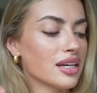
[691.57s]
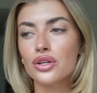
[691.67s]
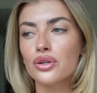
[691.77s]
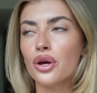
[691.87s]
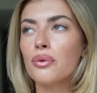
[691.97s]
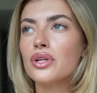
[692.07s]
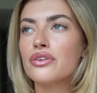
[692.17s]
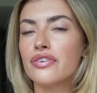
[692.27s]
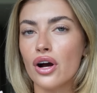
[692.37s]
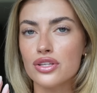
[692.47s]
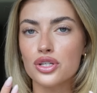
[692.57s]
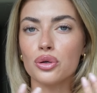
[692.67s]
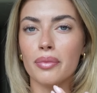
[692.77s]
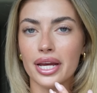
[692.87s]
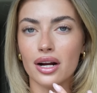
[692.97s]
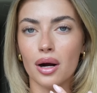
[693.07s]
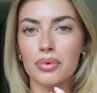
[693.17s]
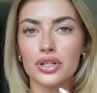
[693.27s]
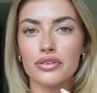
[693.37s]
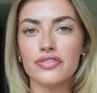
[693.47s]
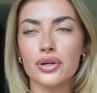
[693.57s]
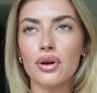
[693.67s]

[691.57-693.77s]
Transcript: And you know when you first do your makeup and you feel